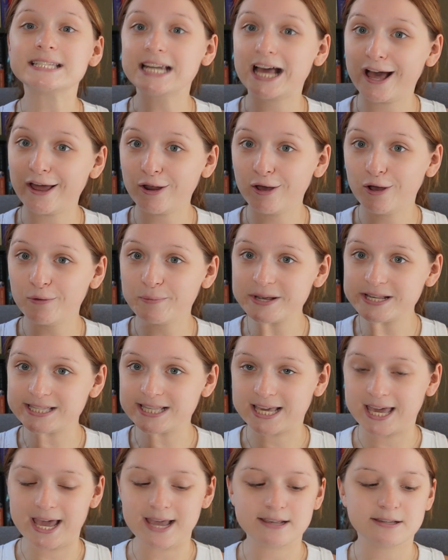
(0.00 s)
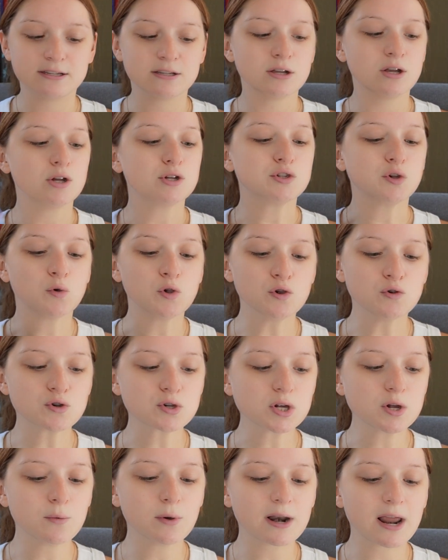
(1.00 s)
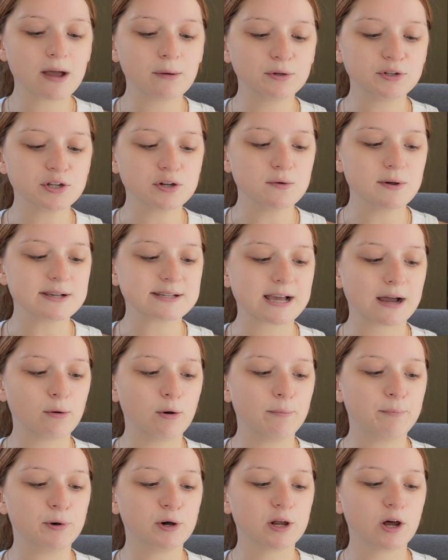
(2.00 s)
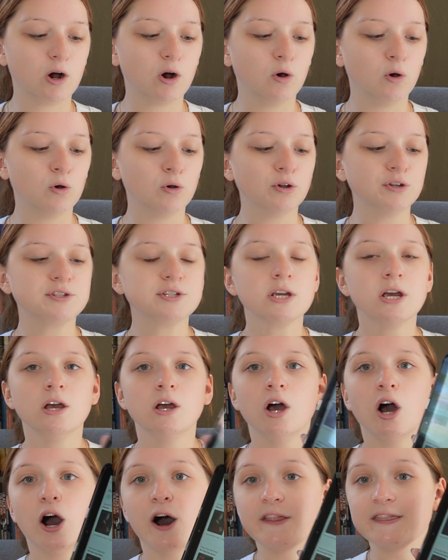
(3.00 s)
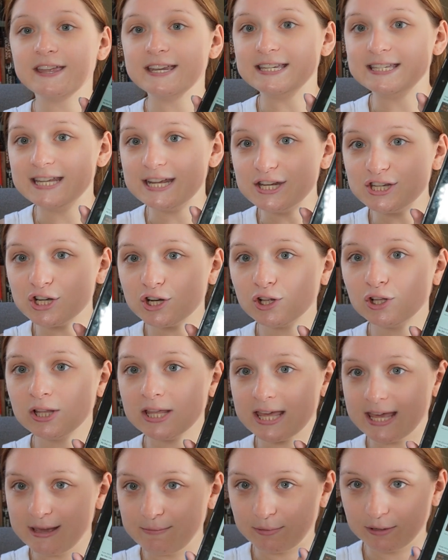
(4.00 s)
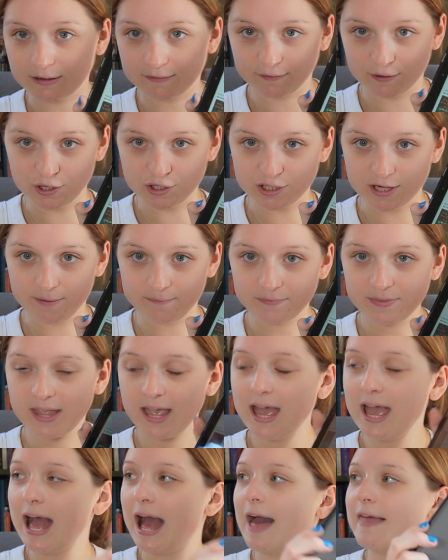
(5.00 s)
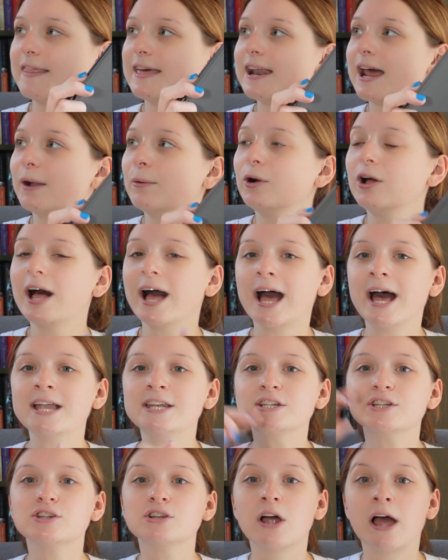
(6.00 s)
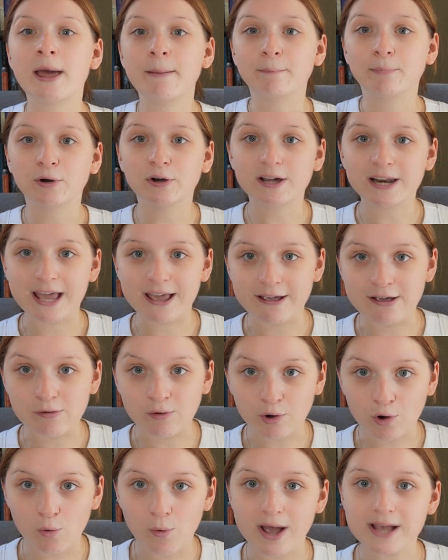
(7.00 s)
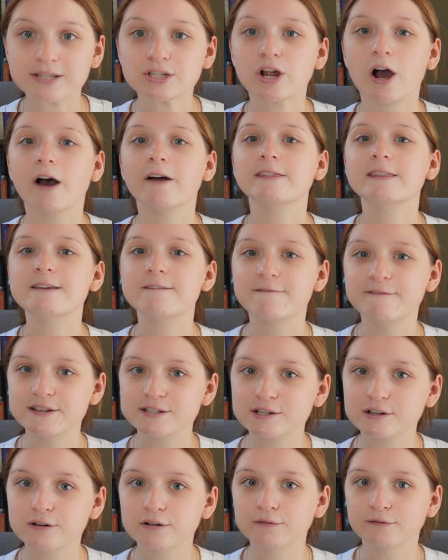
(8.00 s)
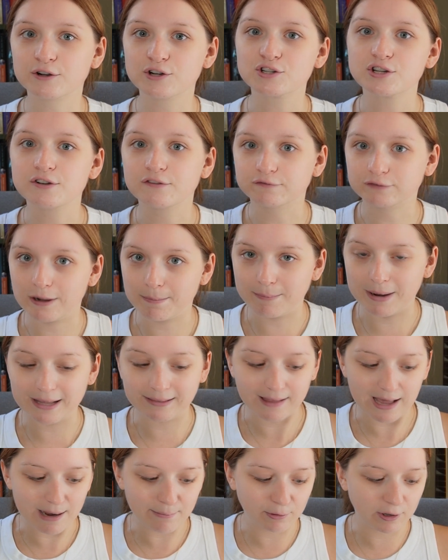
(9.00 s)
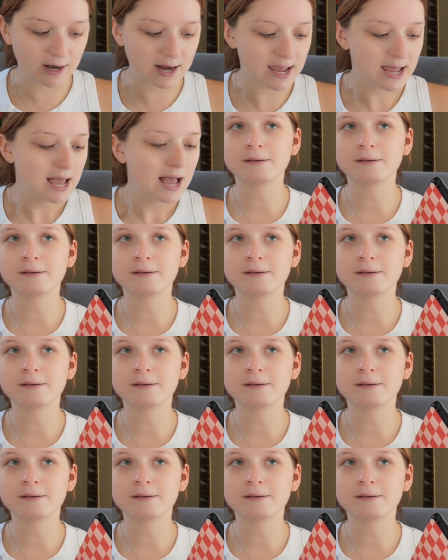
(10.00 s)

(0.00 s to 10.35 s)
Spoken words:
not always the case. So usually what I will do is I will put a hold on the digital ebook version, and then I will head and put a request on the physical version from my library.